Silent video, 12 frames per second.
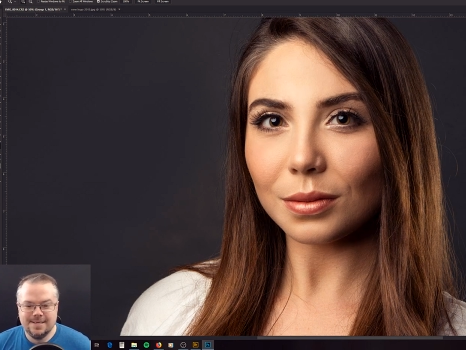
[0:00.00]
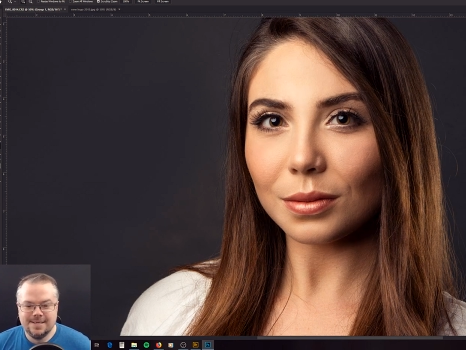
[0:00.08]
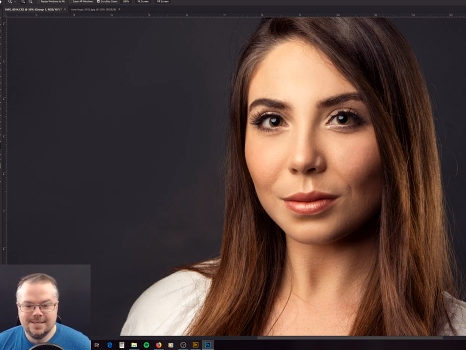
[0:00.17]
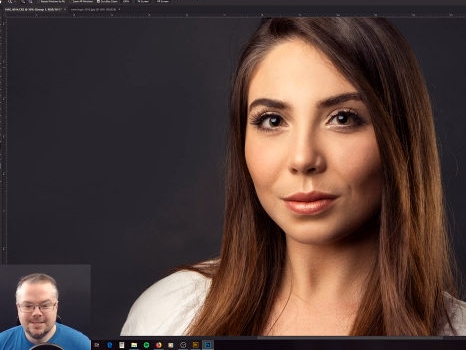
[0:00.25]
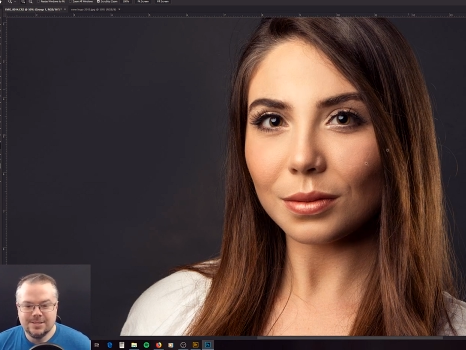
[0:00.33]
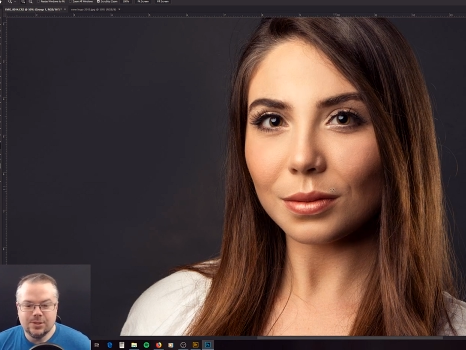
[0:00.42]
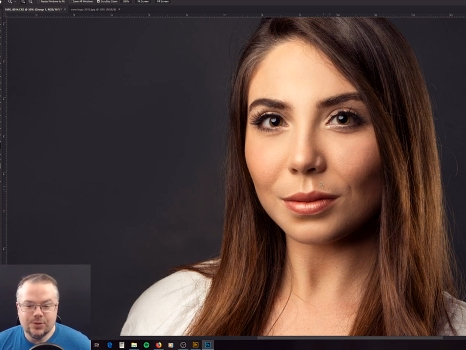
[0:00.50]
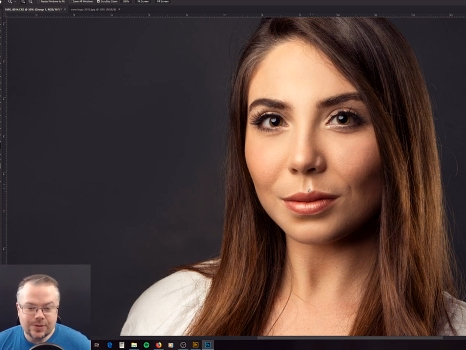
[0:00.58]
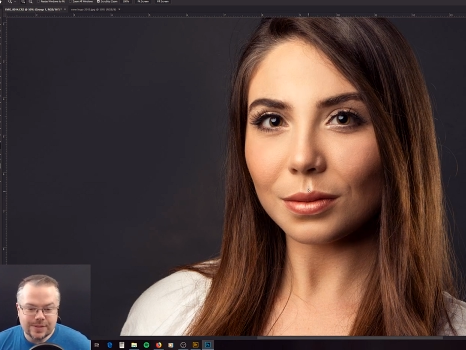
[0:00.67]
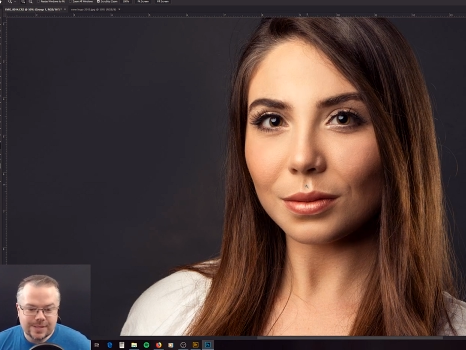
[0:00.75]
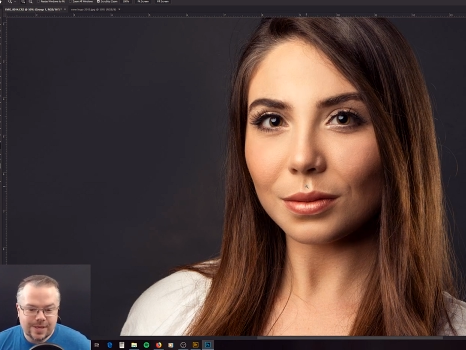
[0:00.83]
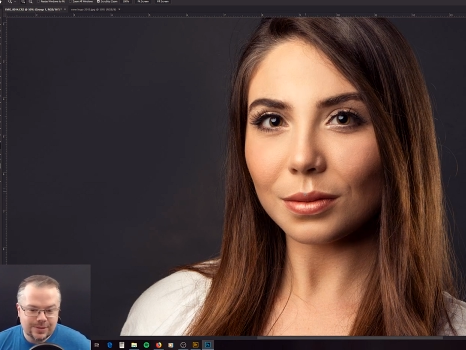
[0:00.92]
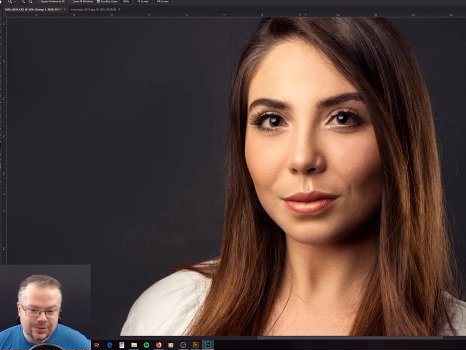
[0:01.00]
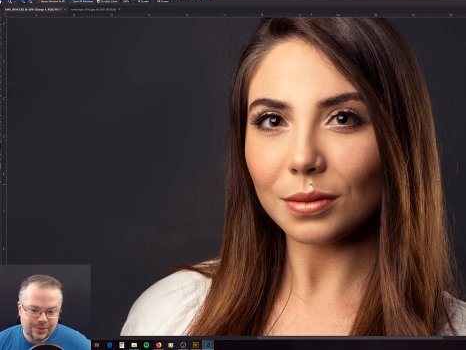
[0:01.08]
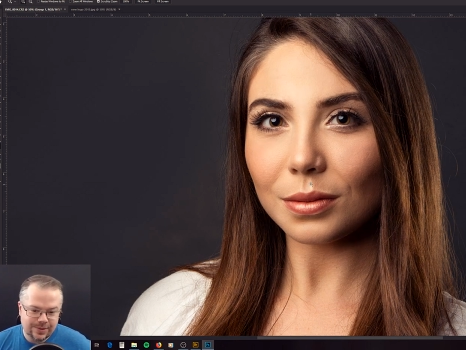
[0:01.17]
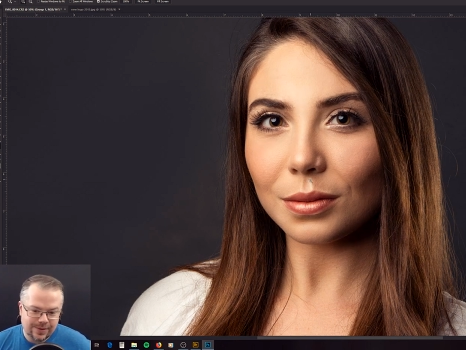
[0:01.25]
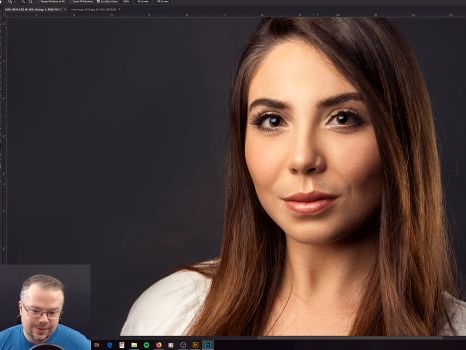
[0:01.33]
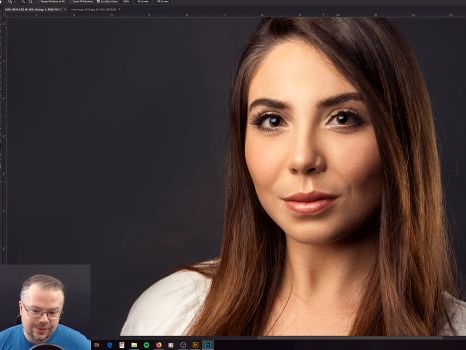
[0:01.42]
Speaker 1: So look at this
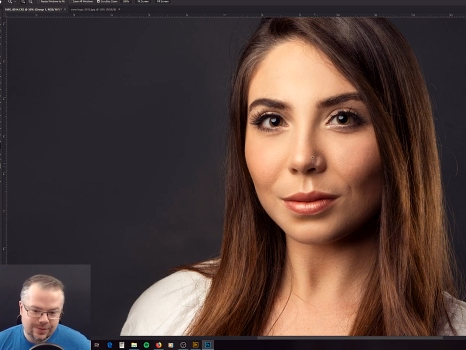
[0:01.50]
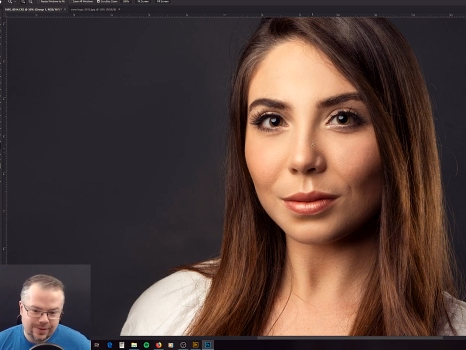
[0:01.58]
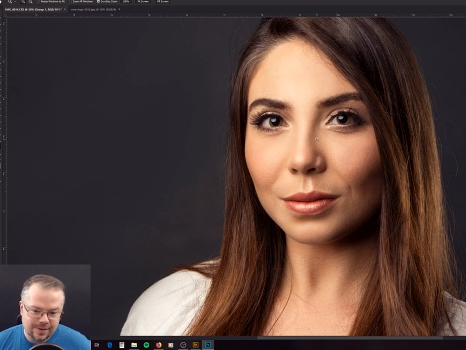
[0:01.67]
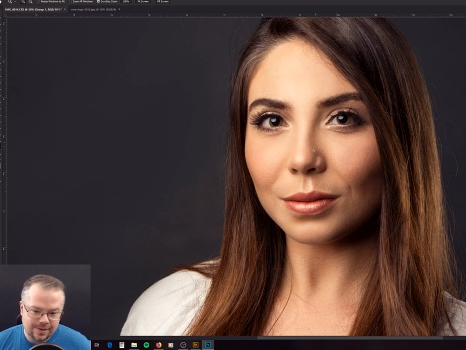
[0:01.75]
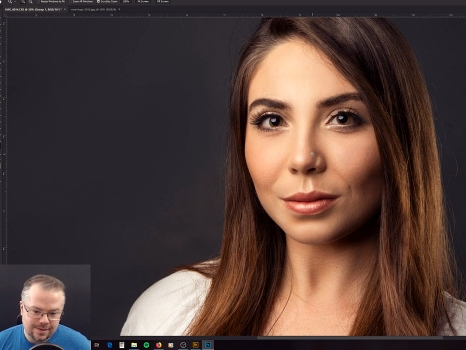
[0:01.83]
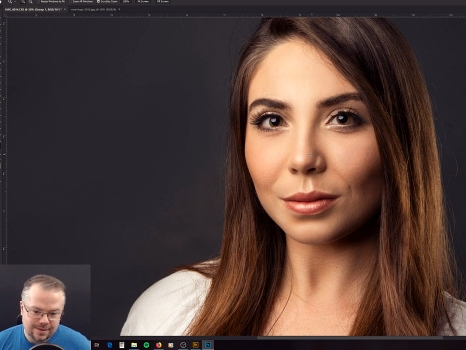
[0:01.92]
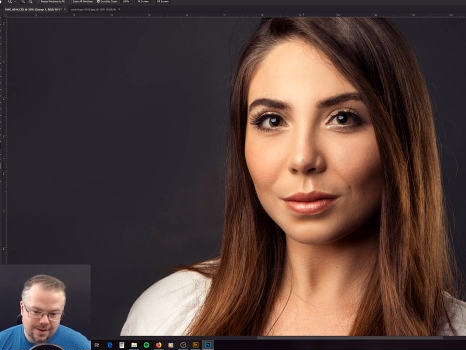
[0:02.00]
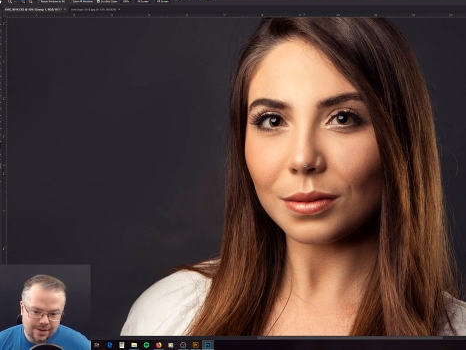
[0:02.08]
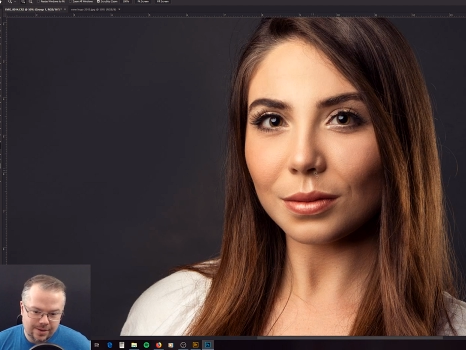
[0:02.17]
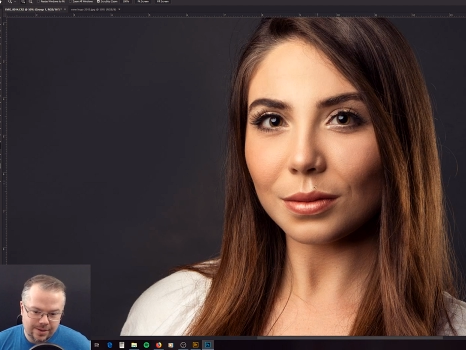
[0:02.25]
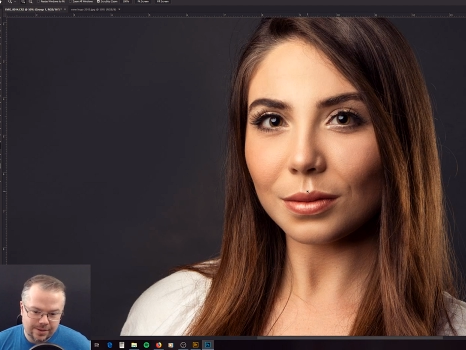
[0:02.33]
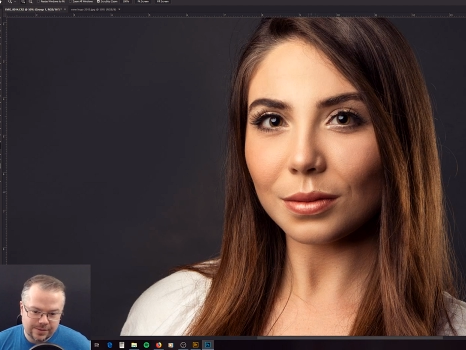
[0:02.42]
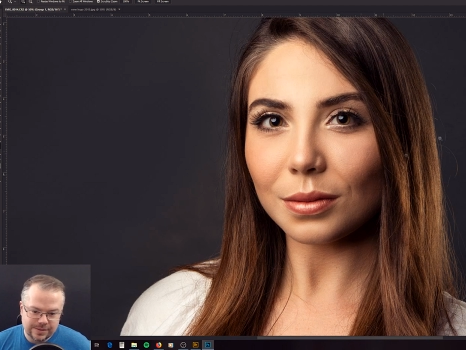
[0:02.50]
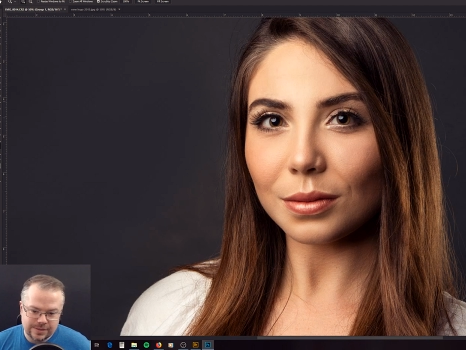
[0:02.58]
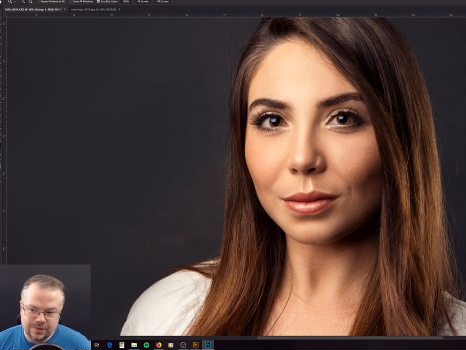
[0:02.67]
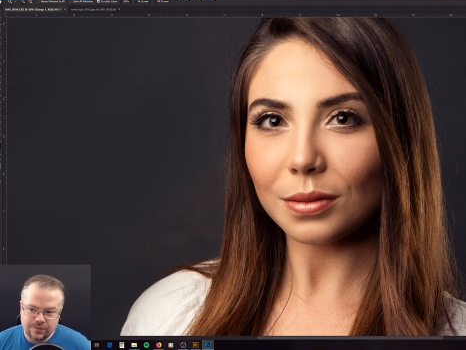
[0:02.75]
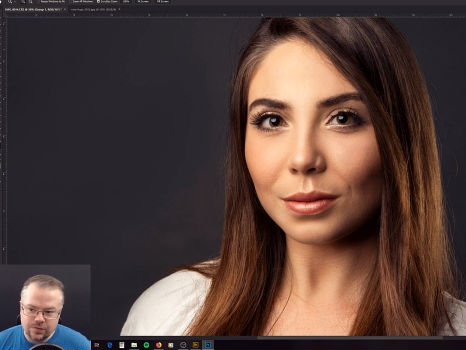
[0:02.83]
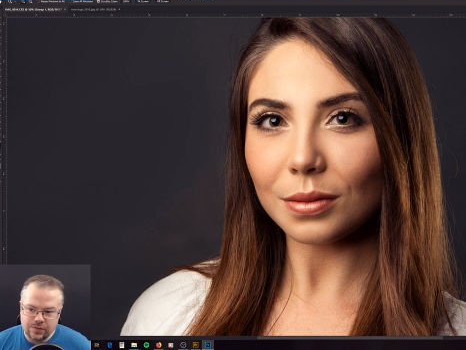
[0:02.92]
contouring right through here. On her nose and
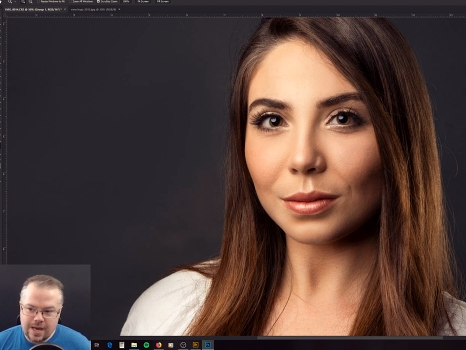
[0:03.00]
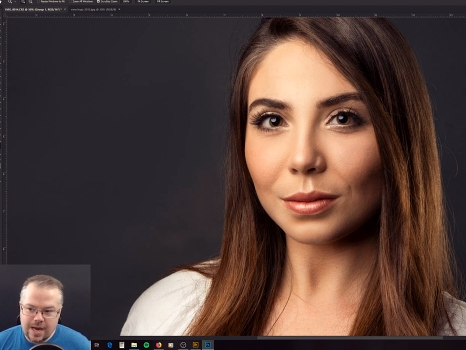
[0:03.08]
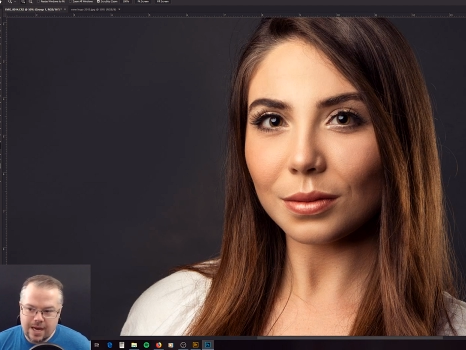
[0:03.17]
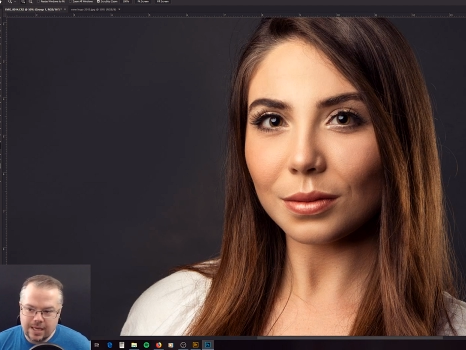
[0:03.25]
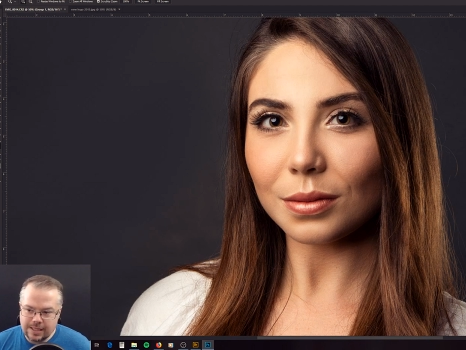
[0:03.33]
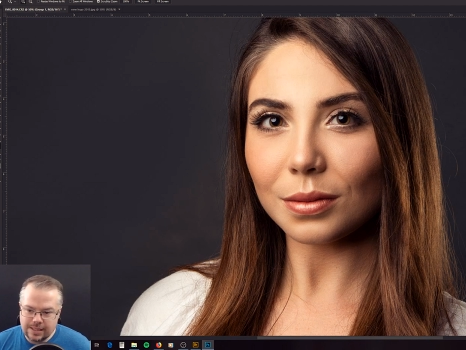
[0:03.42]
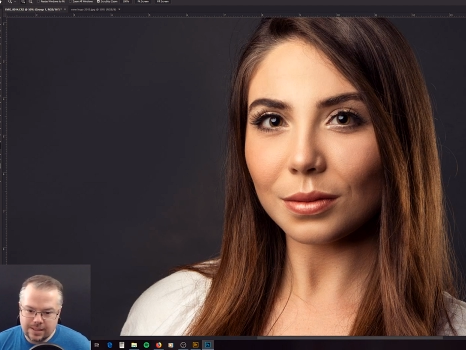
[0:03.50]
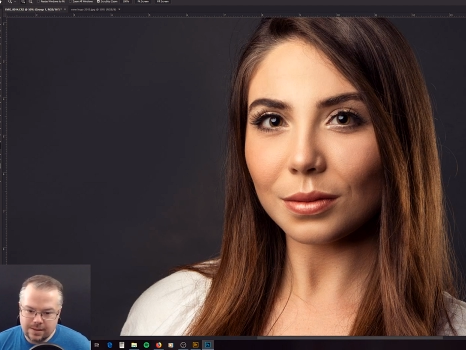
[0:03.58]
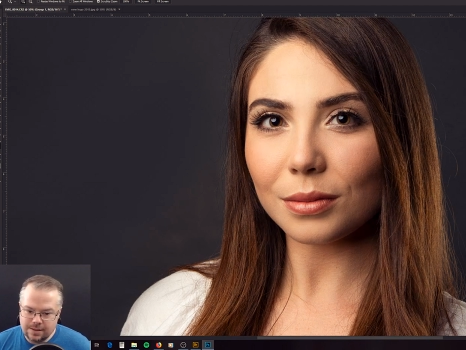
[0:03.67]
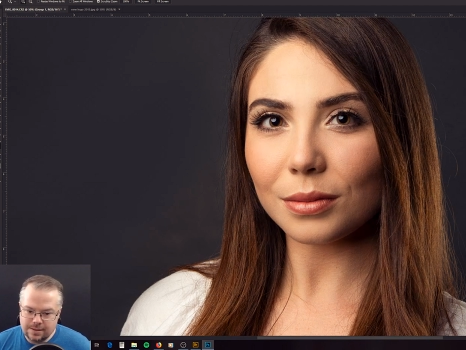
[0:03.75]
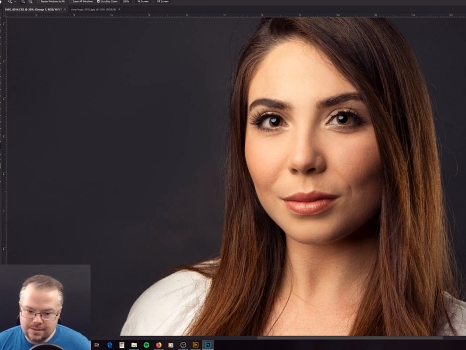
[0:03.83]
so forth. That highlight layer.